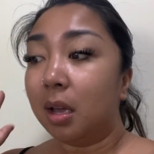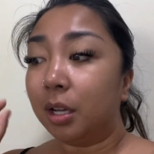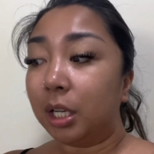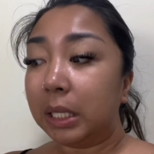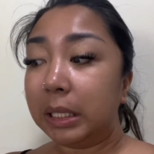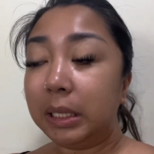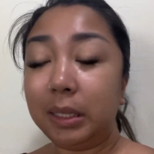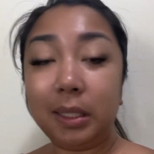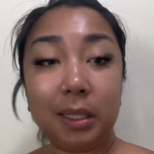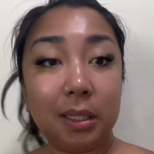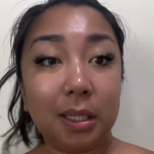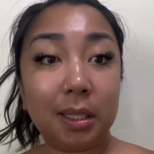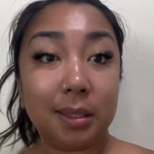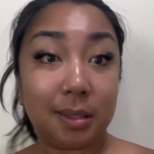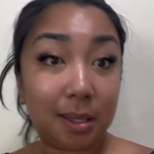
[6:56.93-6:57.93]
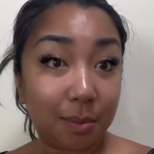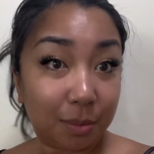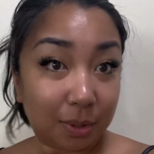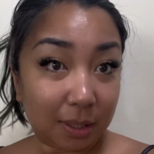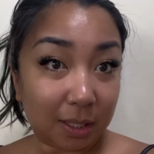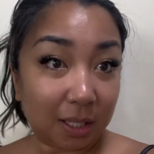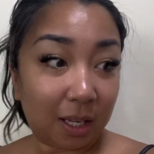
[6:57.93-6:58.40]
cleaning, deep
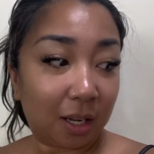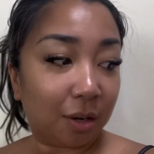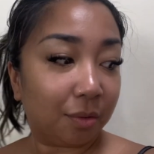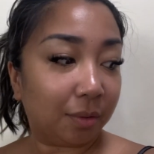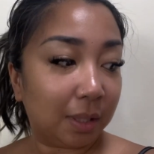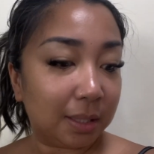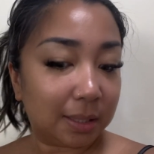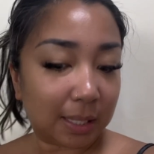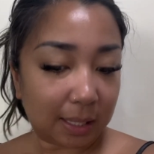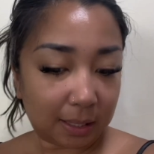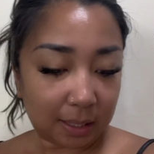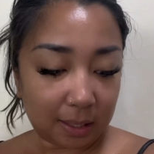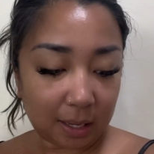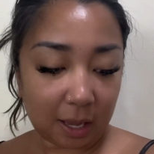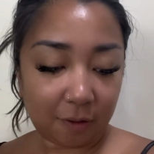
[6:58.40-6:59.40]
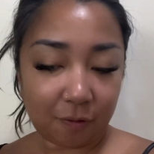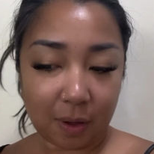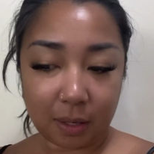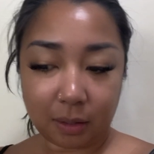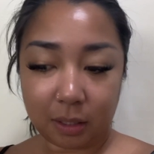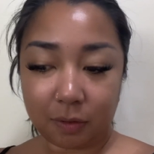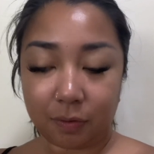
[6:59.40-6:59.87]
cleaning, resetting. I
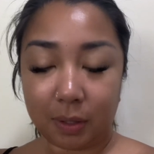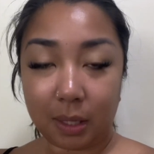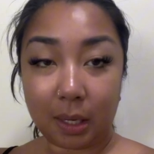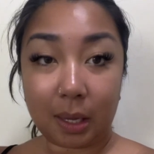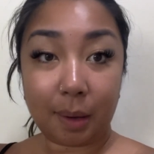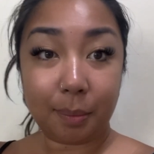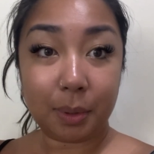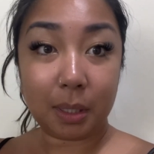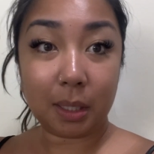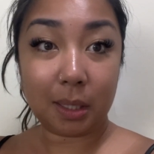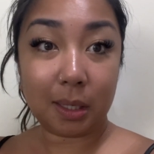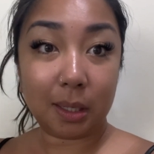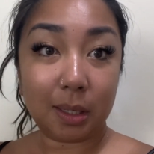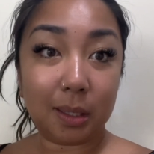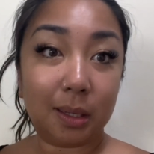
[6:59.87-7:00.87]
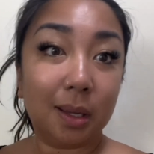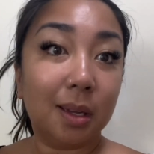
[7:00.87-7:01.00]
finally feel like I'm in a good